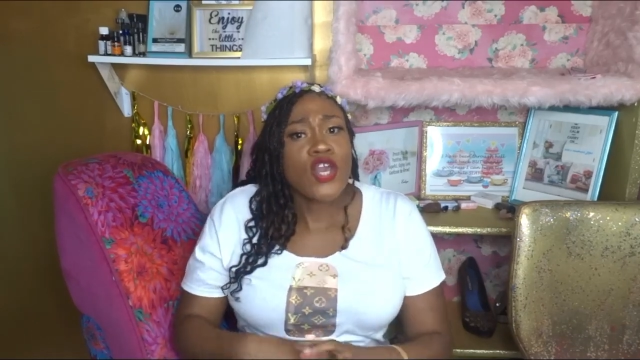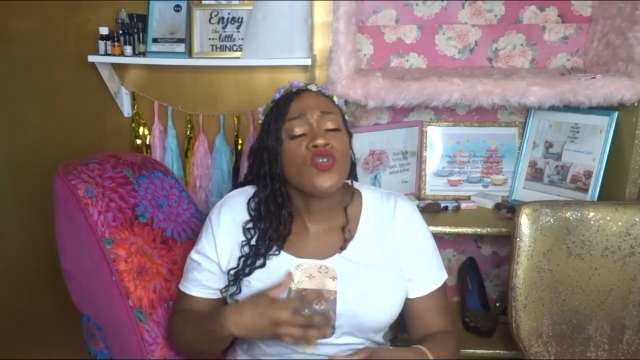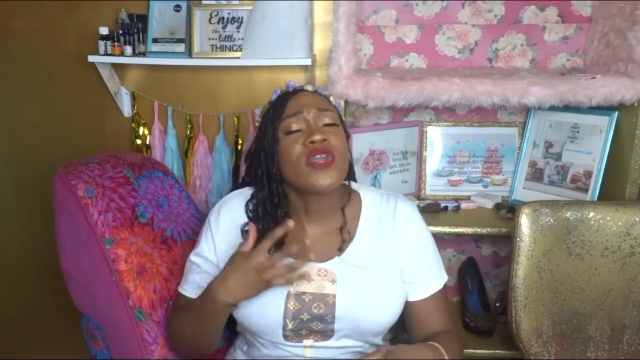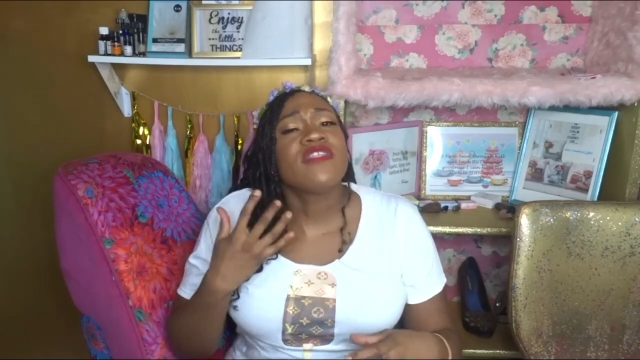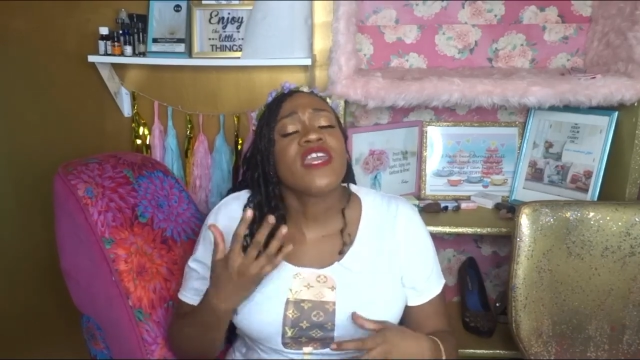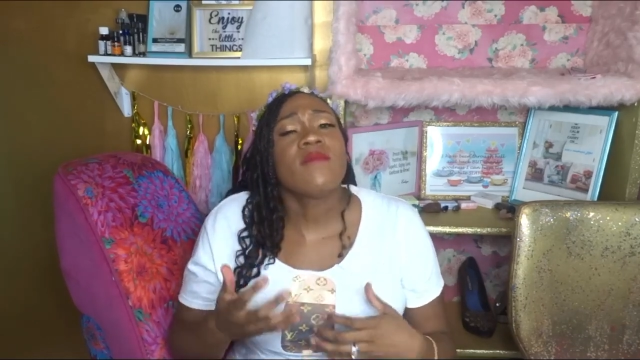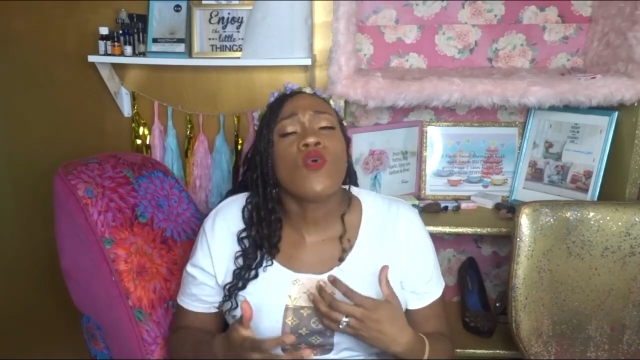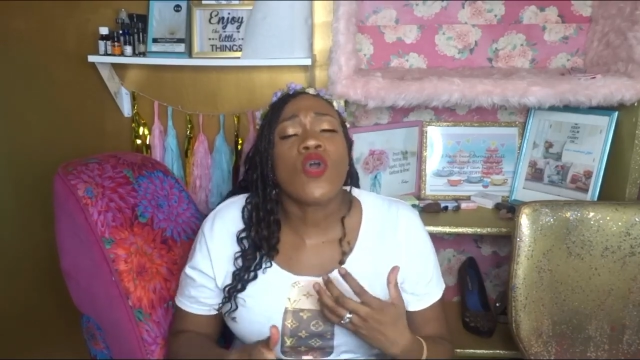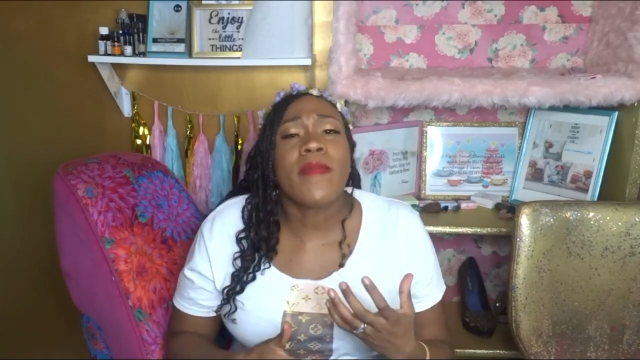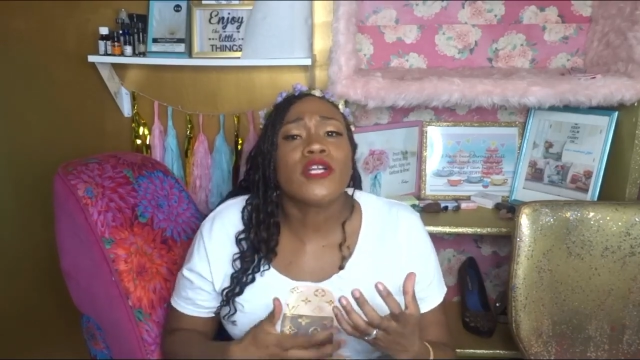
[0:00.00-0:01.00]
you can think
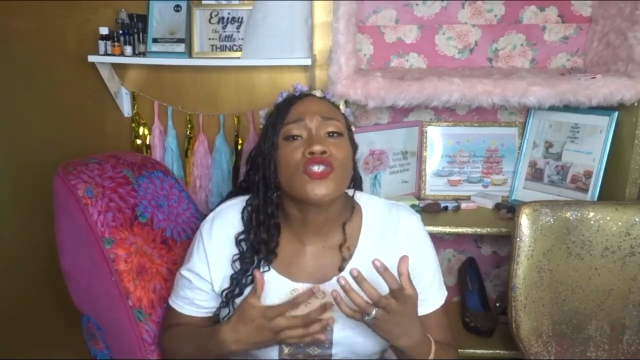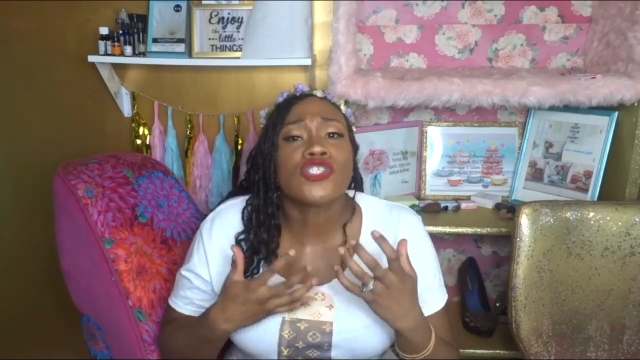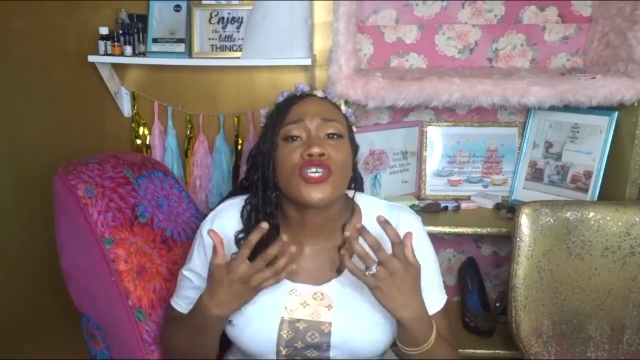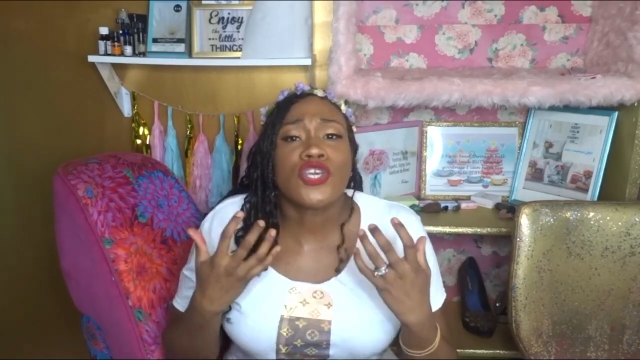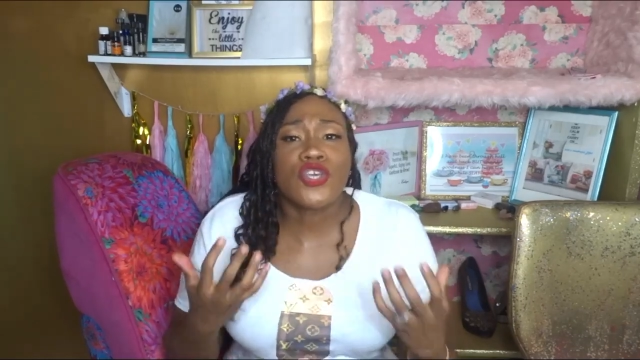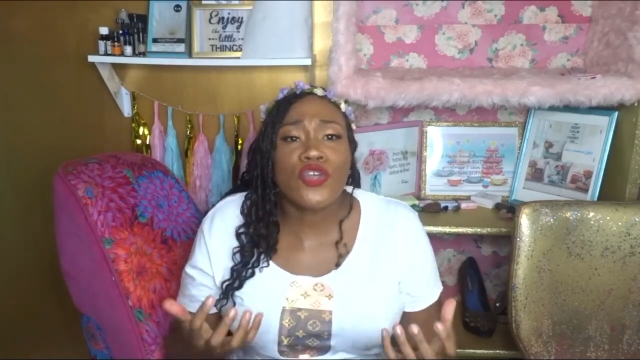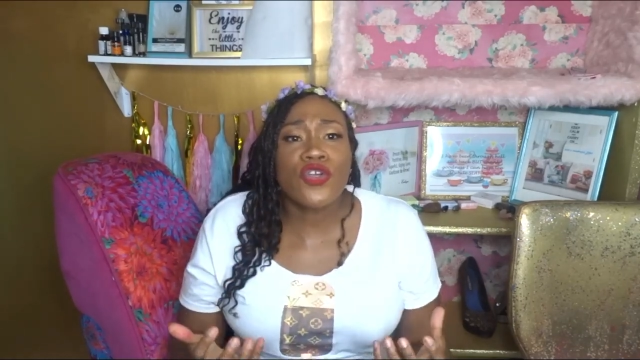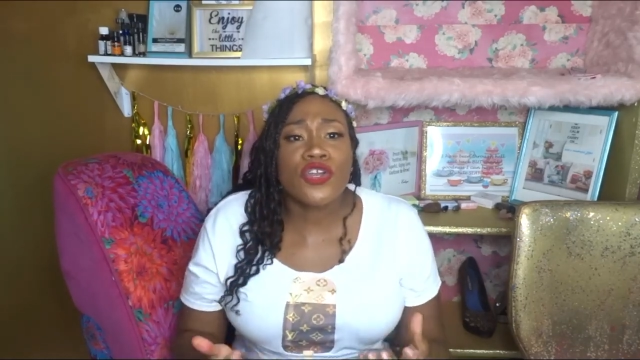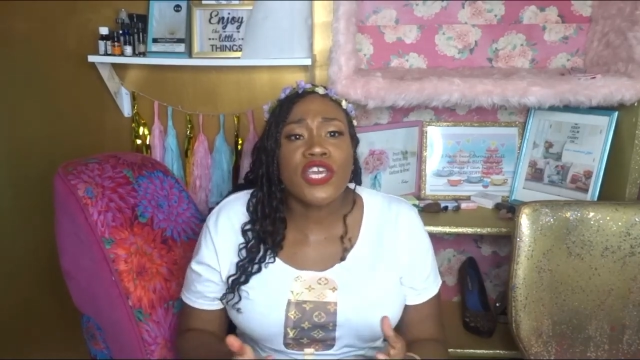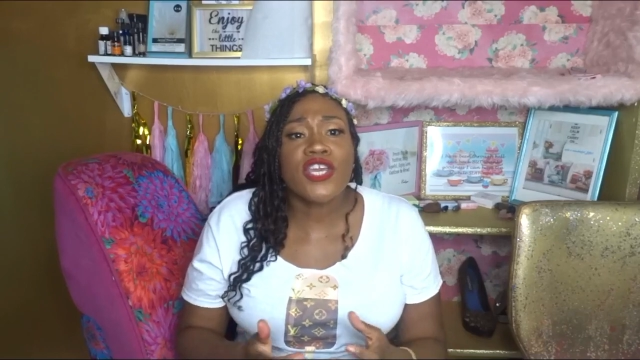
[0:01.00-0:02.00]
more about your
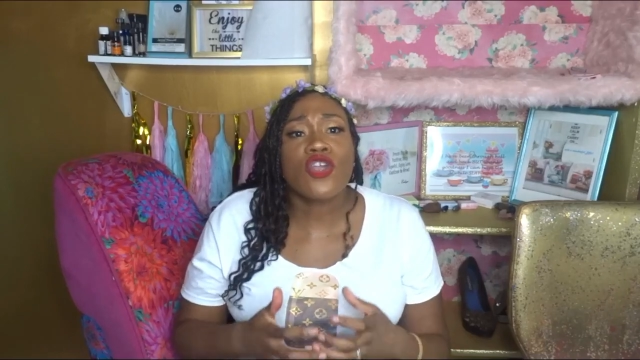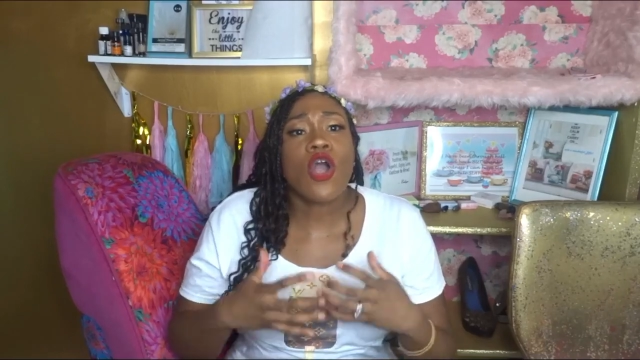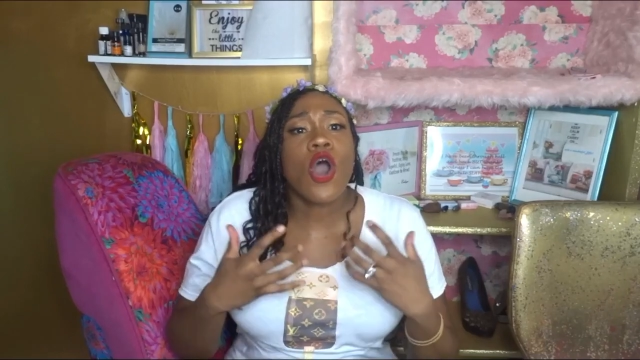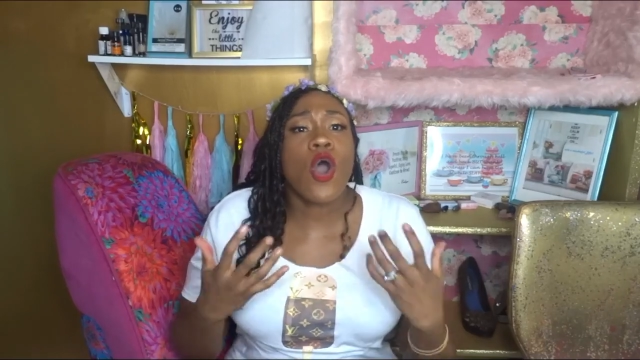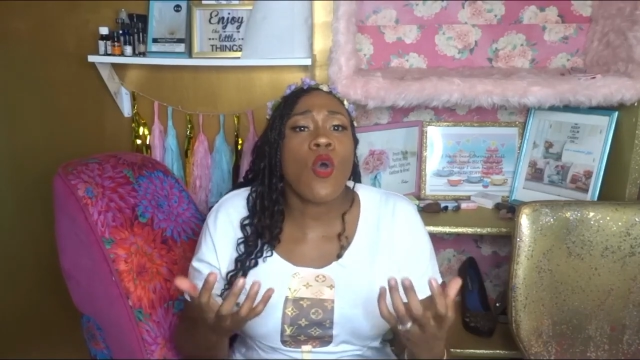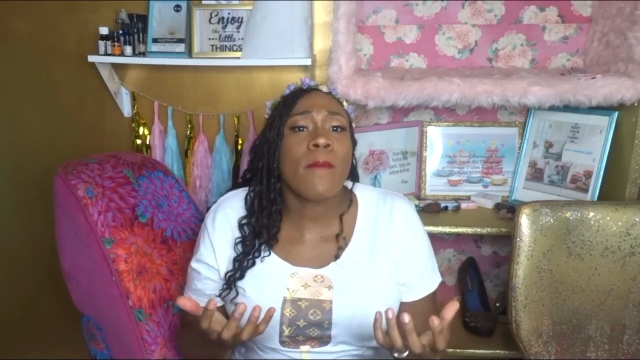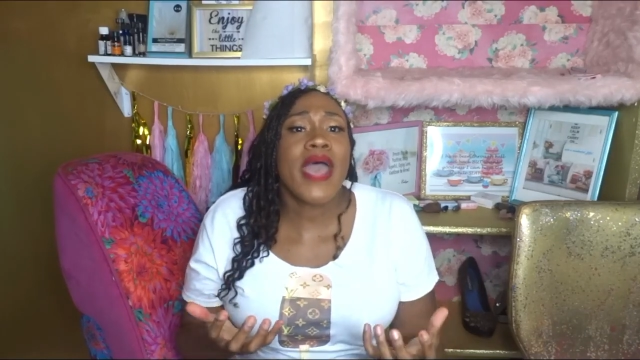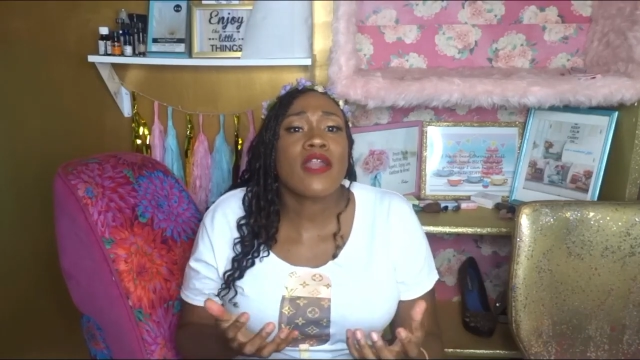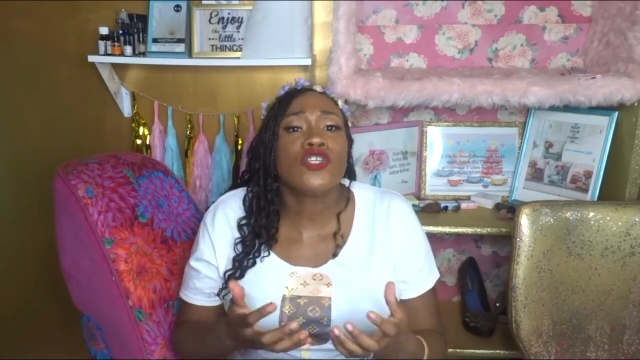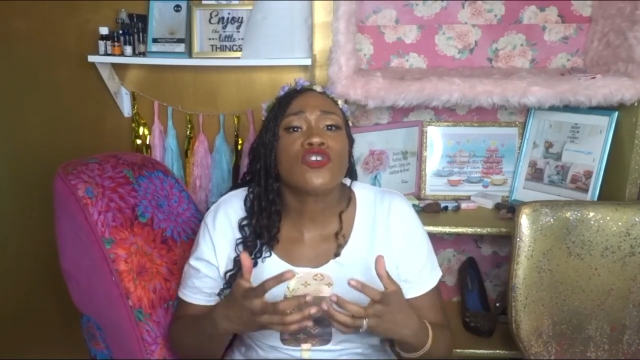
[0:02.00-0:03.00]
security, your home
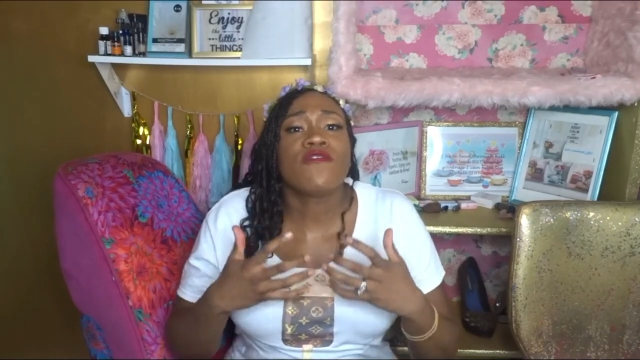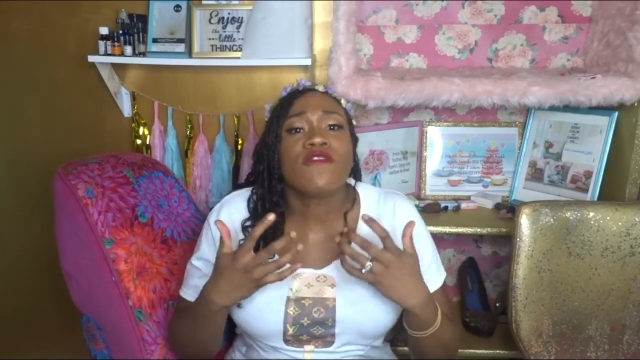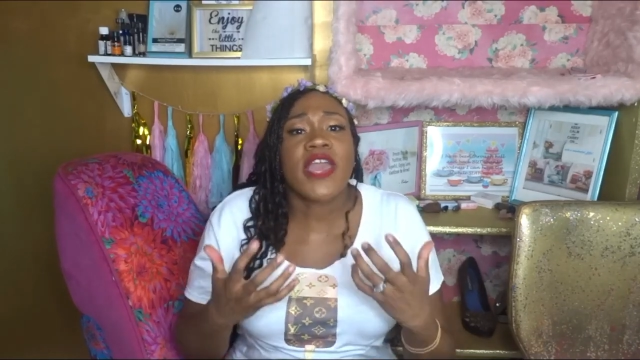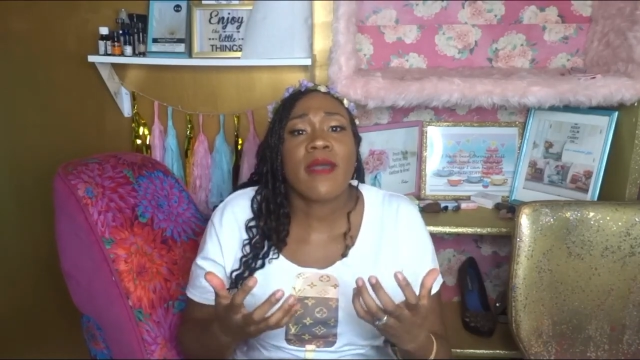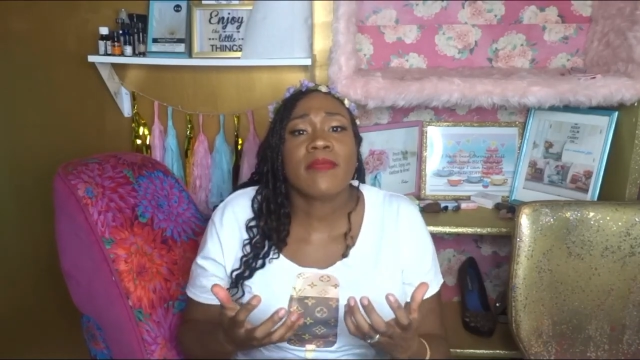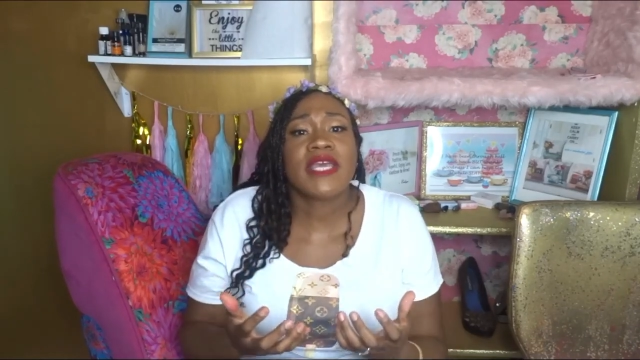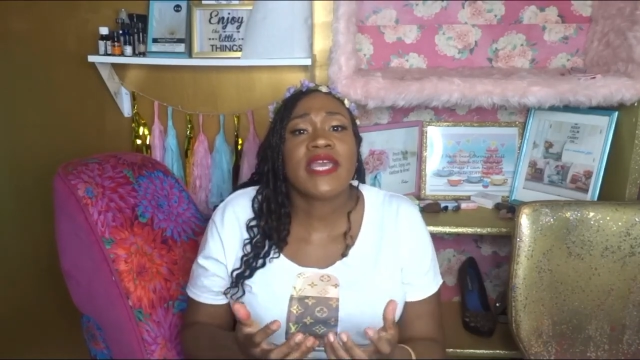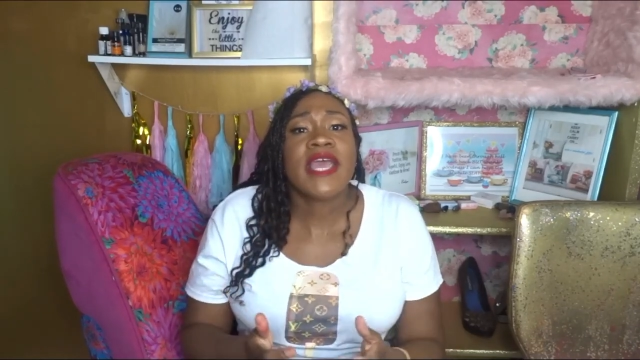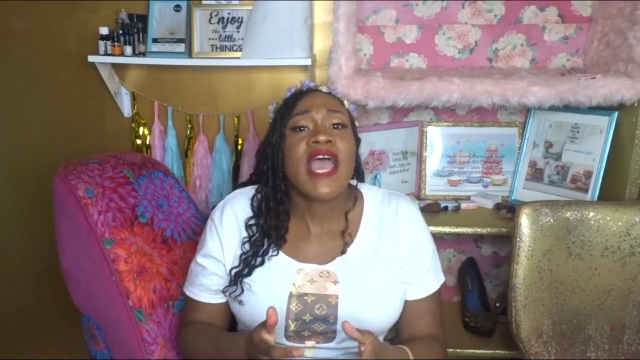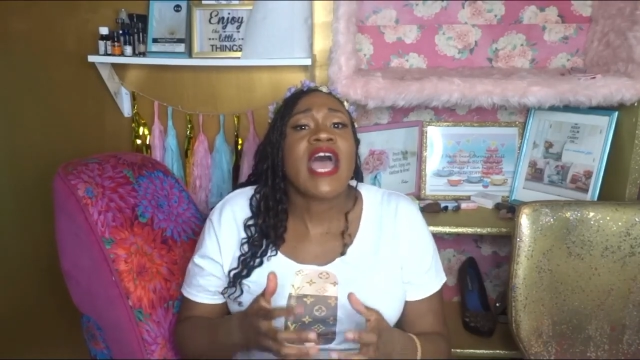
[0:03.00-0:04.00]
matters, your family,